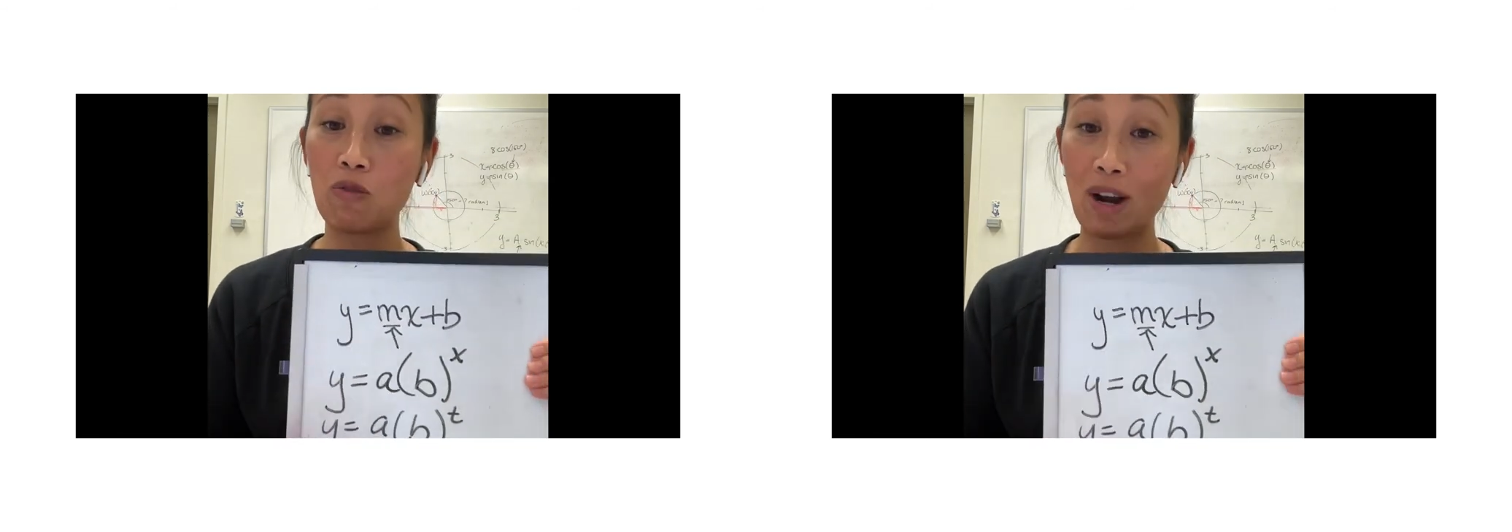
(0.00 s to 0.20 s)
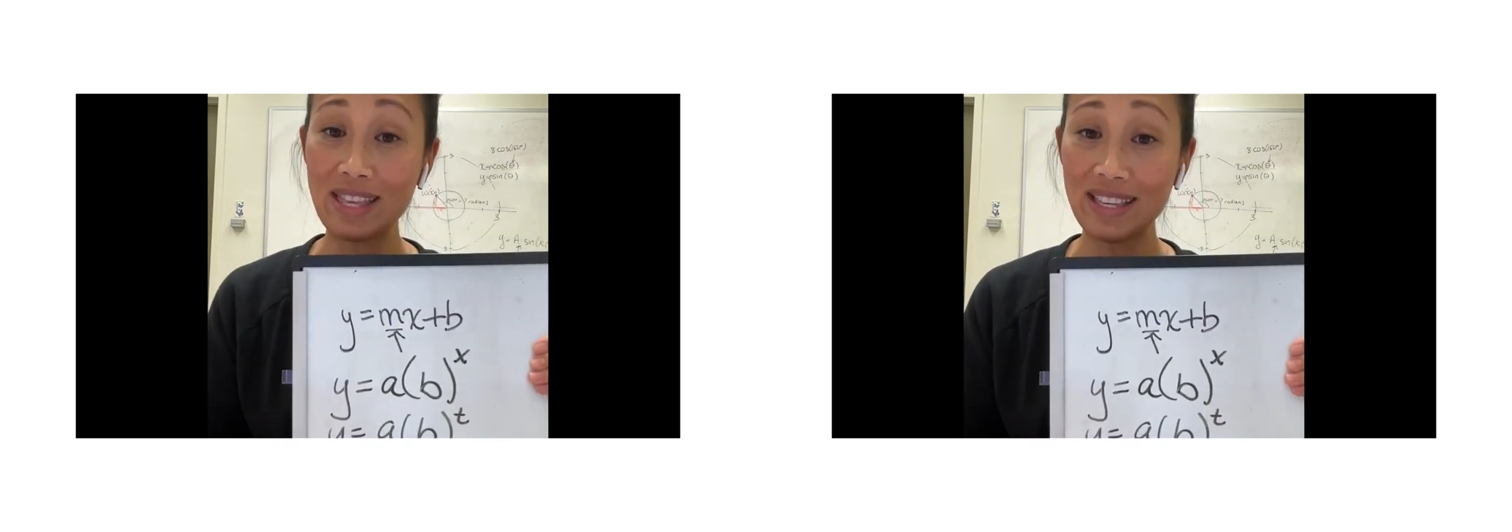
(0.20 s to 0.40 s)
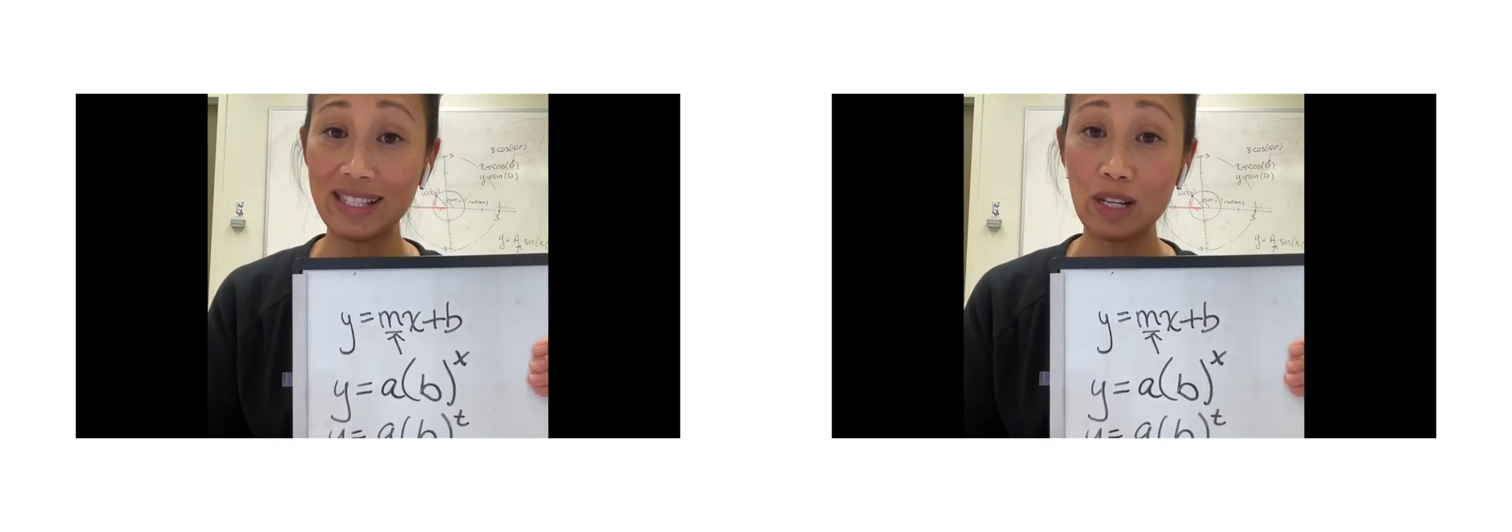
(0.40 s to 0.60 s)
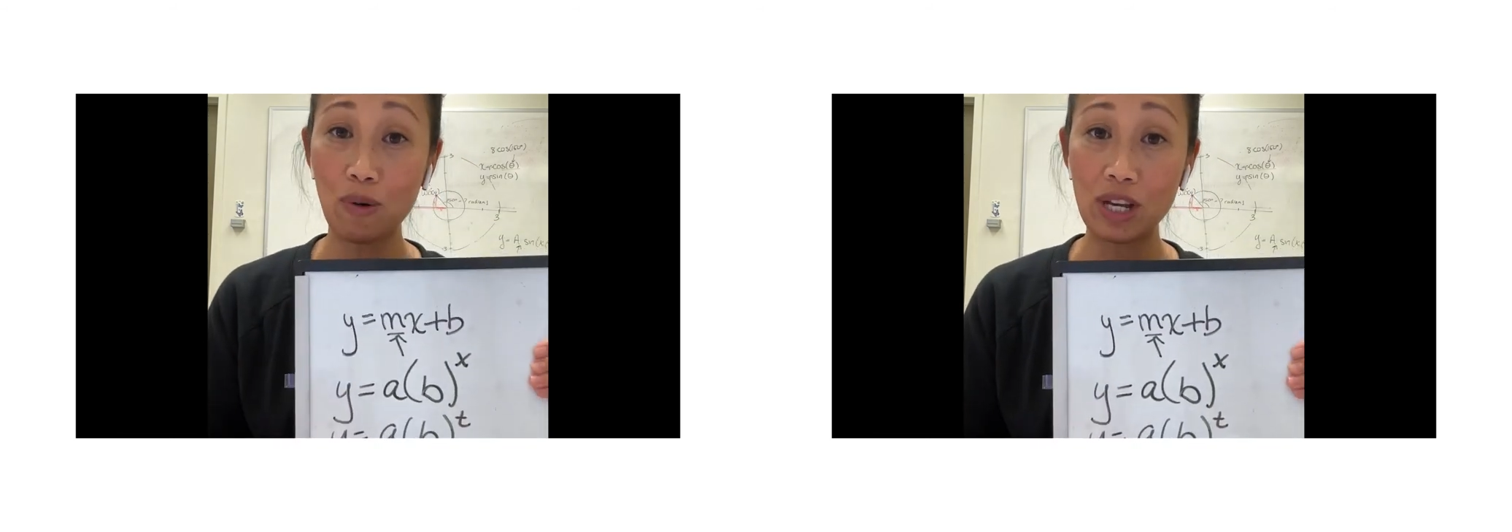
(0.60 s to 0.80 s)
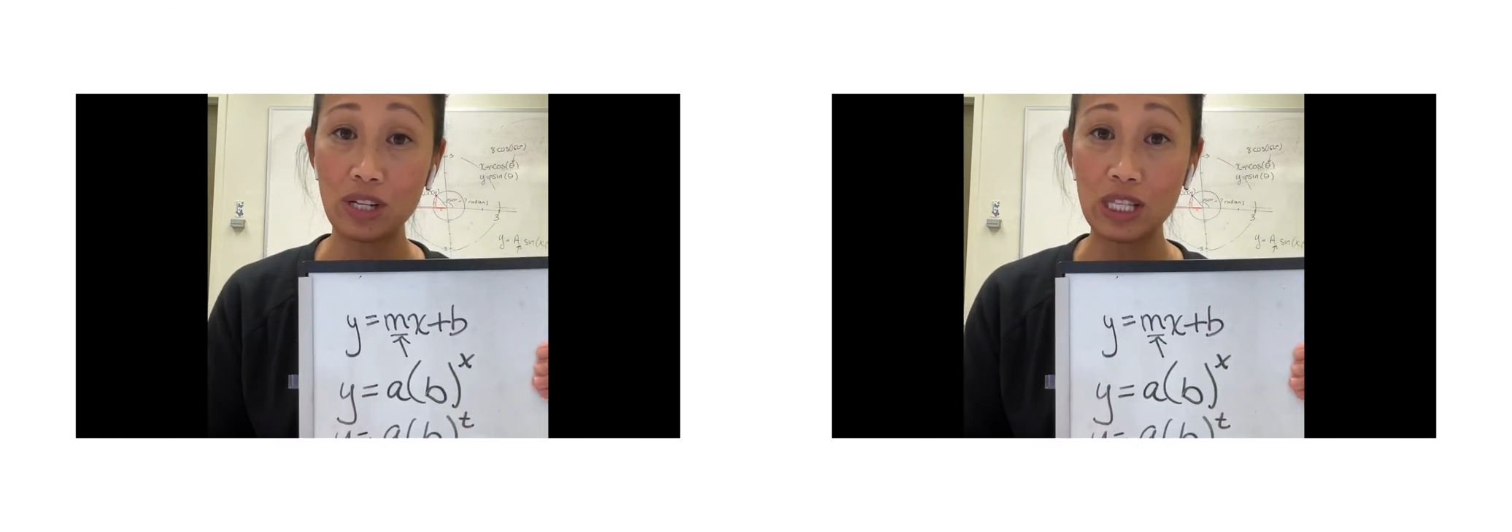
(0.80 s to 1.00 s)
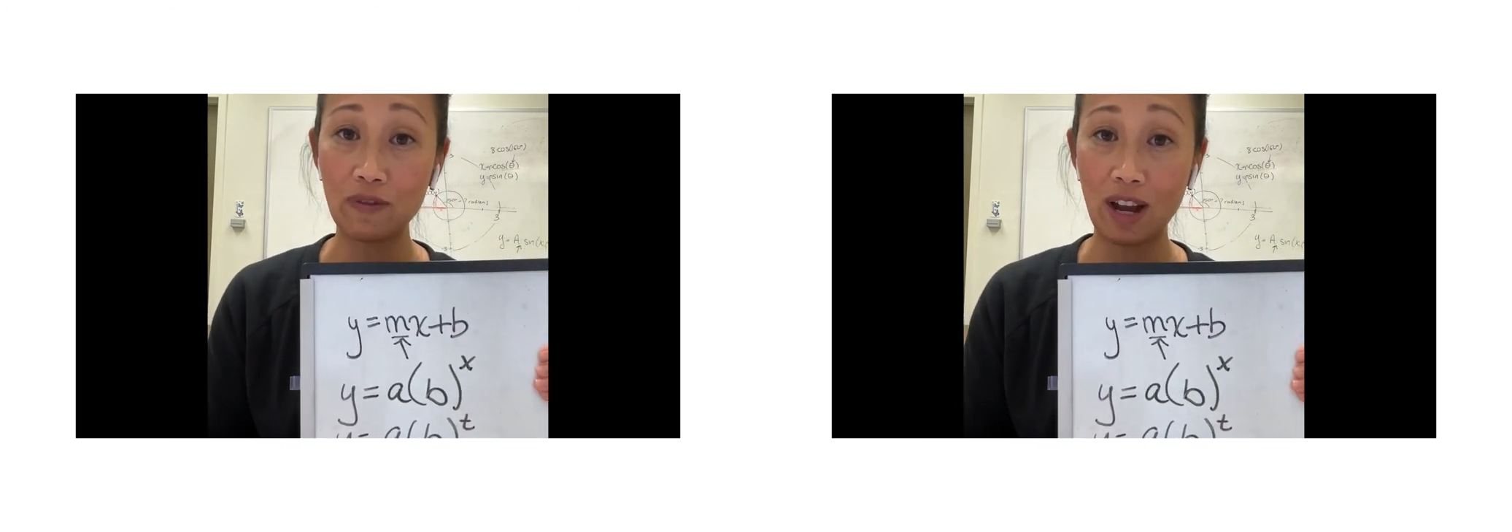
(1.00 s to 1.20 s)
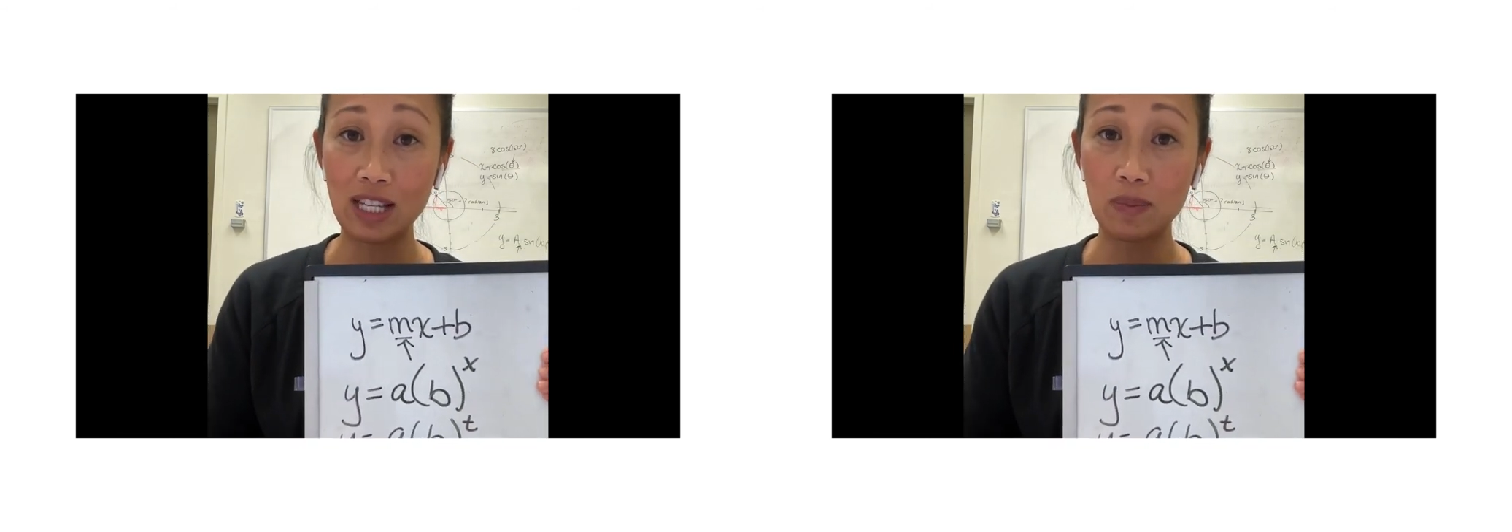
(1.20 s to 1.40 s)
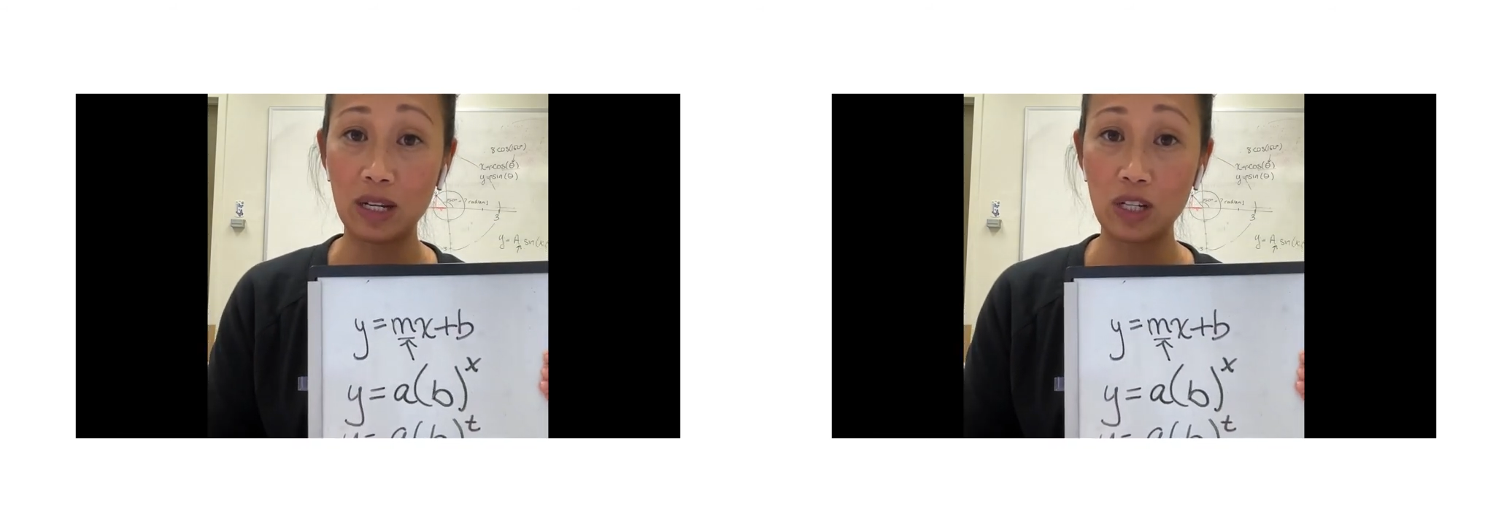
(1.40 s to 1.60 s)
write these equations for
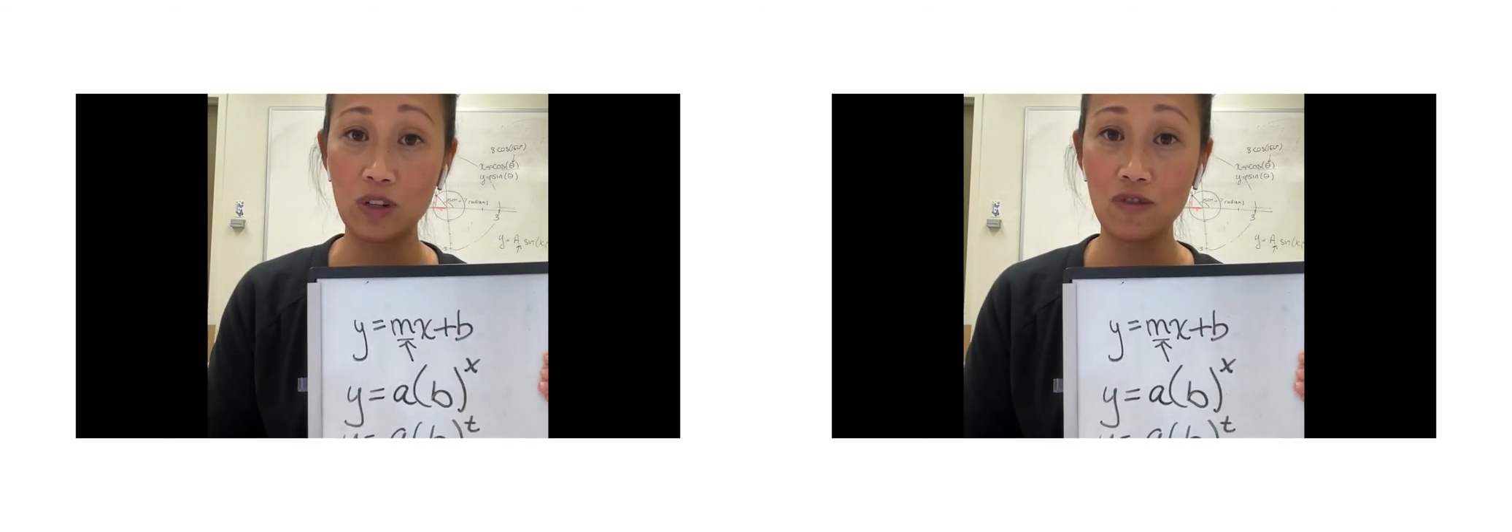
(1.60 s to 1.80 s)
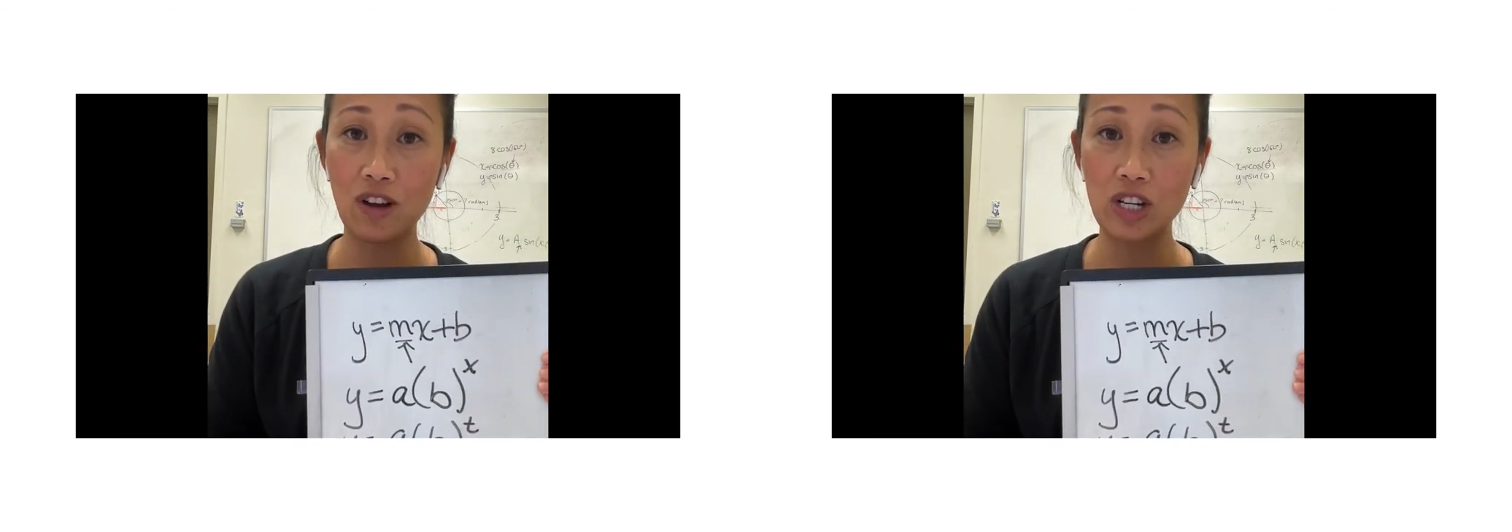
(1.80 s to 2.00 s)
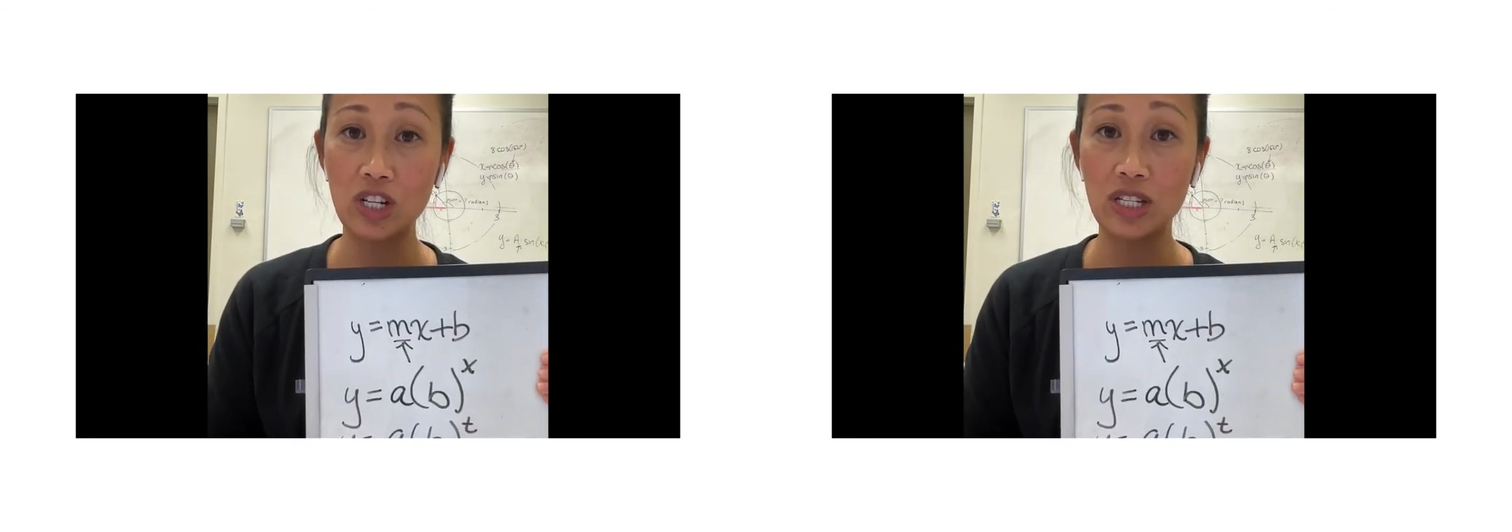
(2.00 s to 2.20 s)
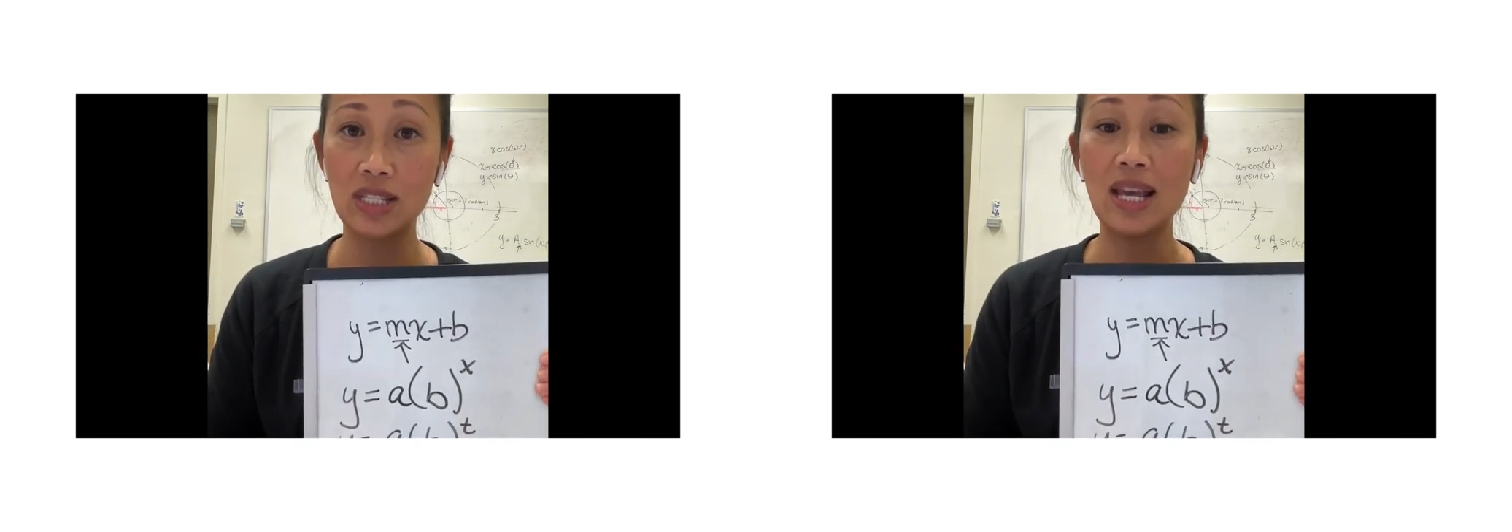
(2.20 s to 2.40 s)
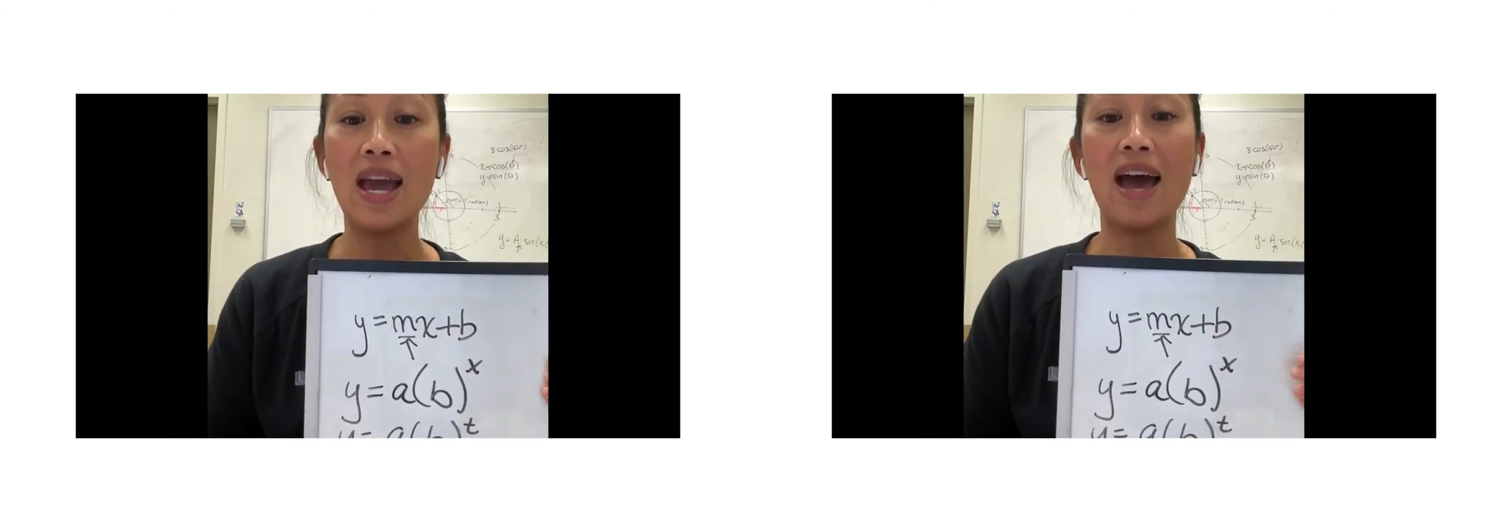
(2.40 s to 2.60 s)
exponential functions,